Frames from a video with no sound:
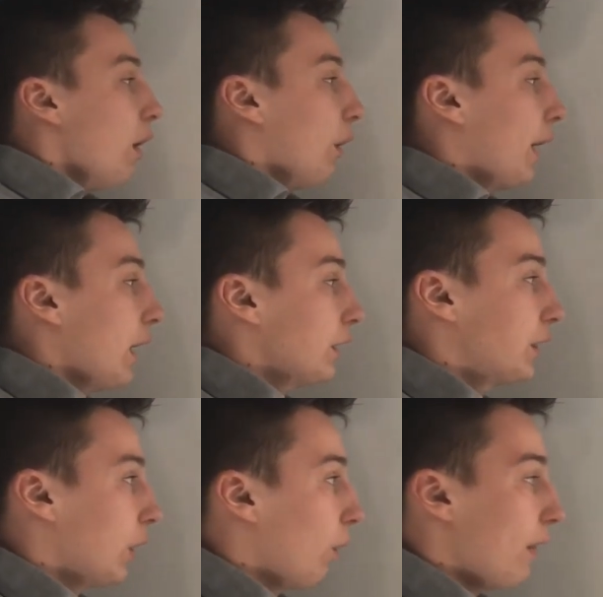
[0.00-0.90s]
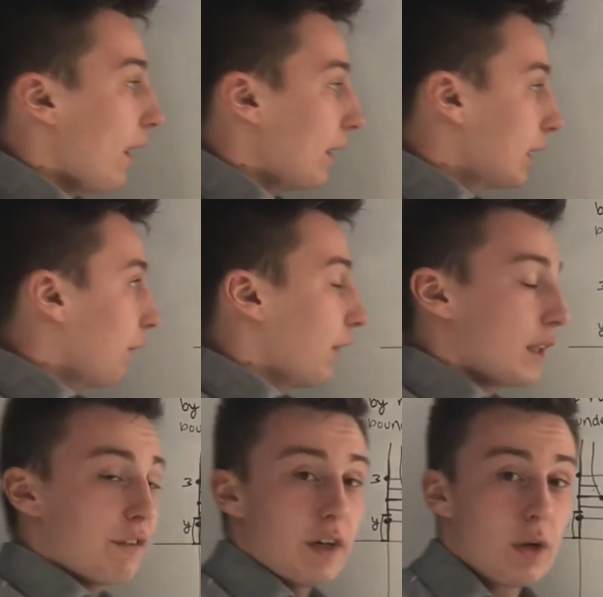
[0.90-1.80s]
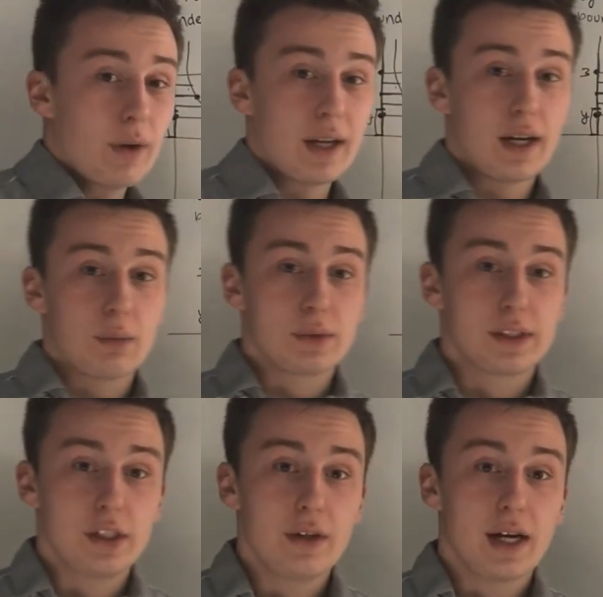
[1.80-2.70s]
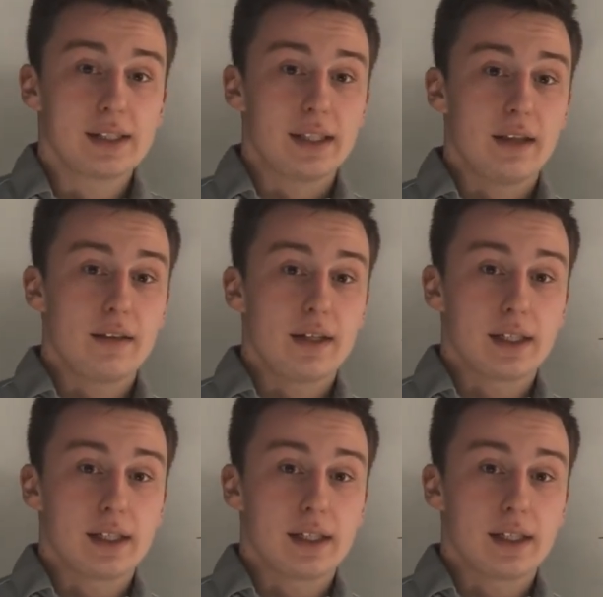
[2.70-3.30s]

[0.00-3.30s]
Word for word: Okay, so that does it for this video, and I will see you guys in the